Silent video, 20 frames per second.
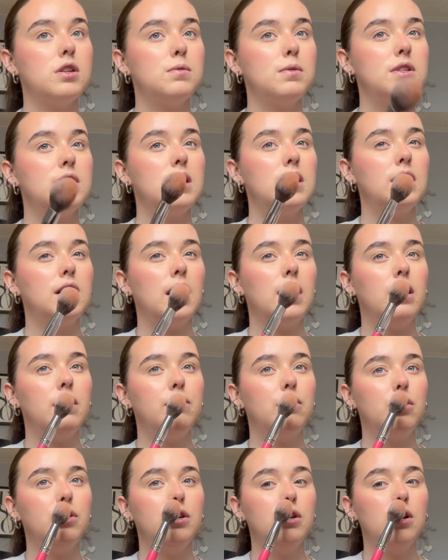Was it the
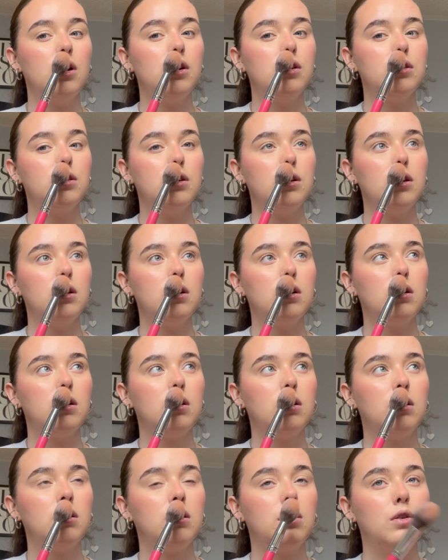California Girls tour?
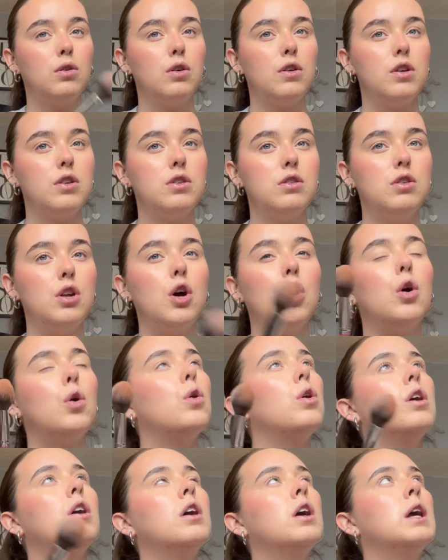No,
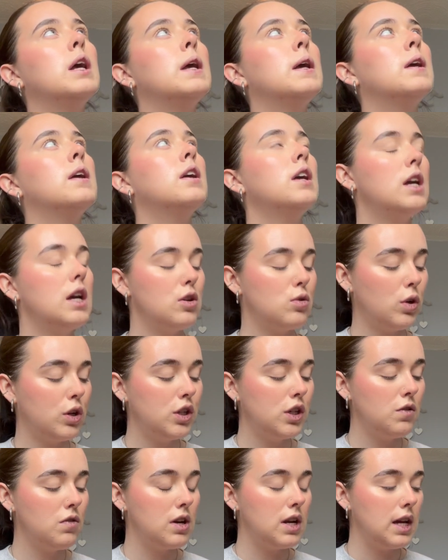it was when
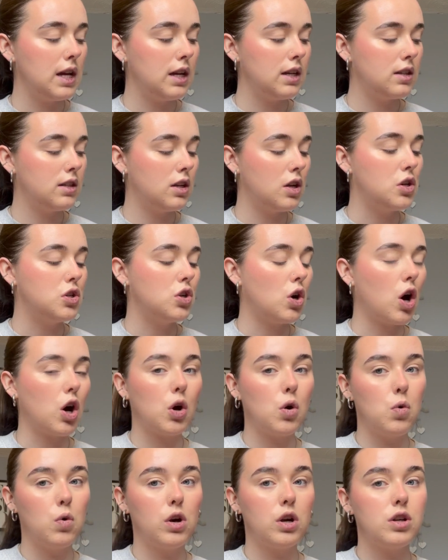she released Dark
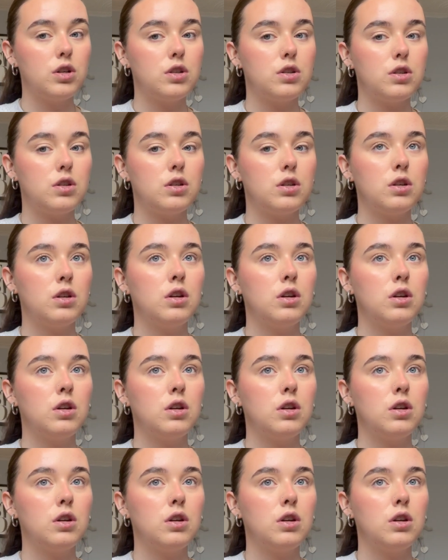Horse.